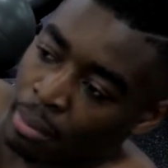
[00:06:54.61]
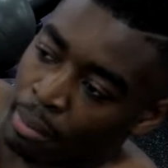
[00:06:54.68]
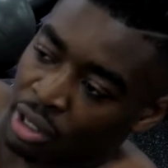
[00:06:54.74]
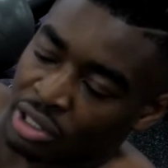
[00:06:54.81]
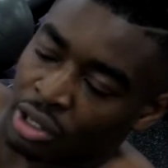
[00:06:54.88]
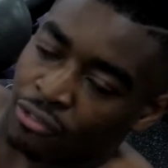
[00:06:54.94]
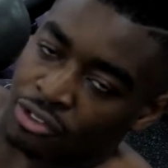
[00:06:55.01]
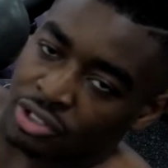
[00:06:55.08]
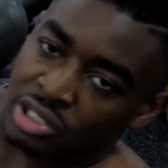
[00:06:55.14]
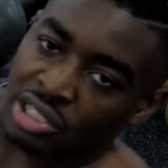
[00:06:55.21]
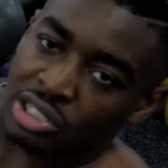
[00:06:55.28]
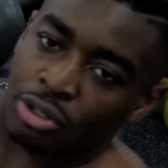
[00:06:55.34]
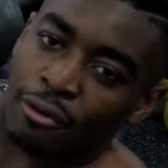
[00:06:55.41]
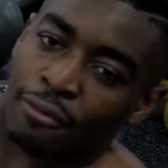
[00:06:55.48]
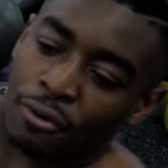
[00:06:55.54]
but obviously
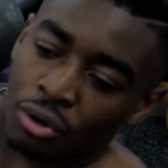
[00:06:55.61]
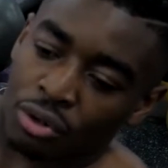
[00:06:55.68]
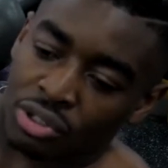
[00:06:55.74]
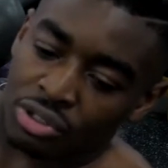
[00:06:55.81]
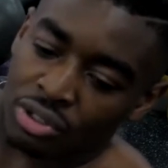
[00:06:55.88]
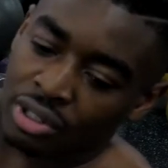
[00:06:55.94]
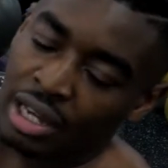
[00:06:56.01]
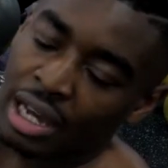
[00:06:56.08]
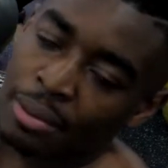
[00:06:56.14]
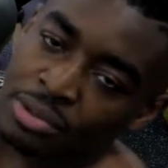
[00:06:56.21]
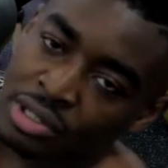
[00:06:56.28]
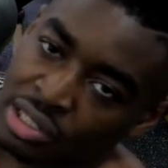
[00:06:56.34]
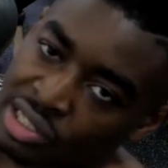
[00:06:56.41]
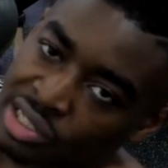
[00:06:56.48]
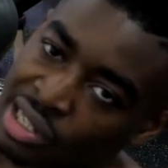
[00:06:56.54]
still focused on the abs
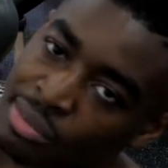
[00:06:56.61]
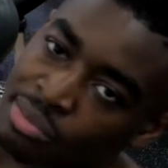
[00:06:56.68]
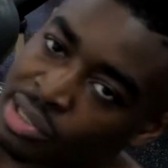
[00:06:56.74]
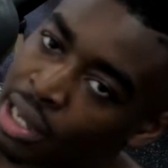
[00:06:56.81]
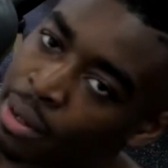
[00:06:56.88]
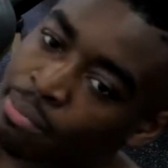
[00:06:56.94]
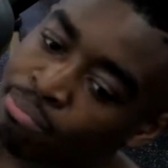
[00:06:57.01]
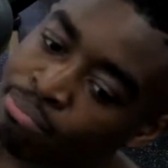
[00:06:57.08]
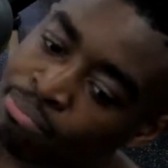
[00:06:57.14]
at the same time.